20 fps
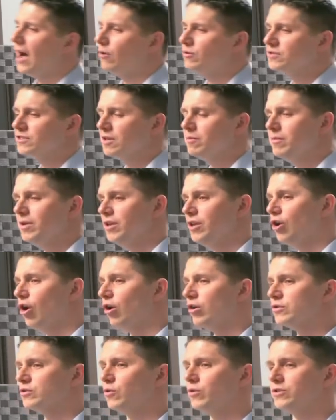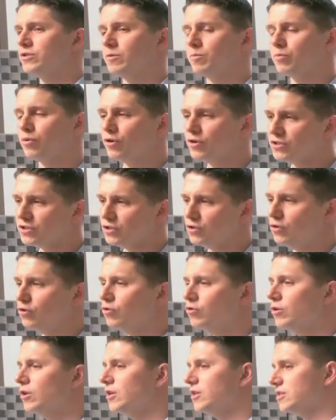I was committing all sorts of
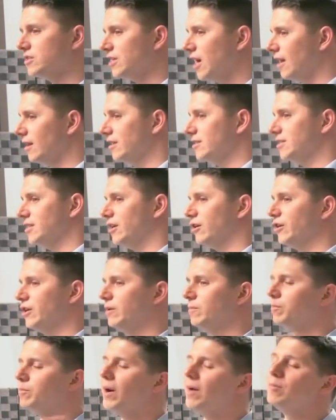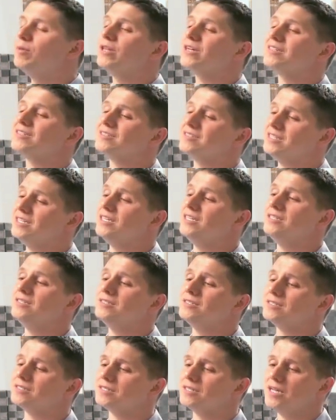personal, solitary, and public
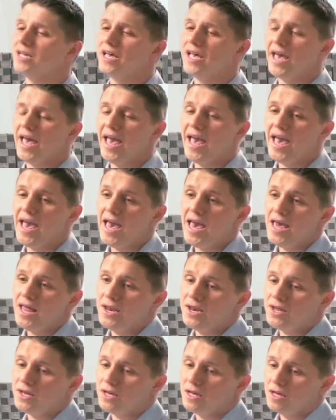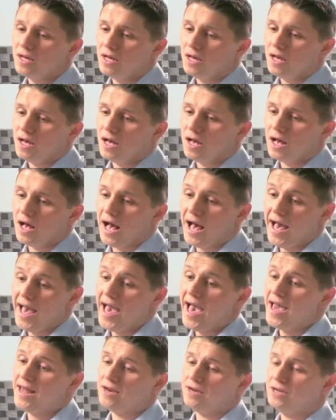sins. And I
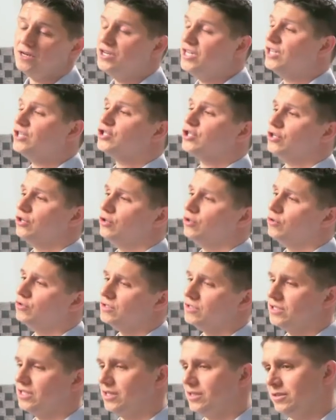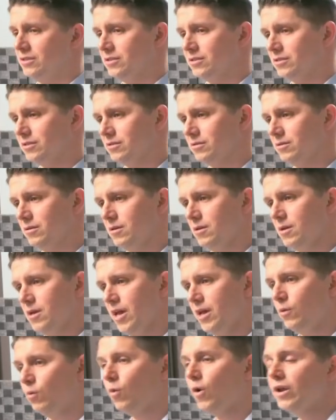had an addiction to those sins.
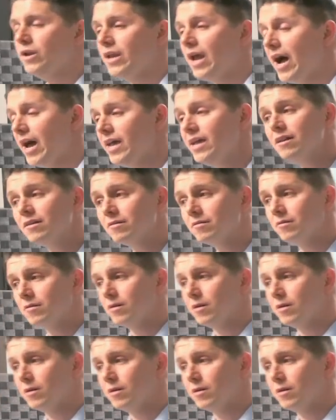And one night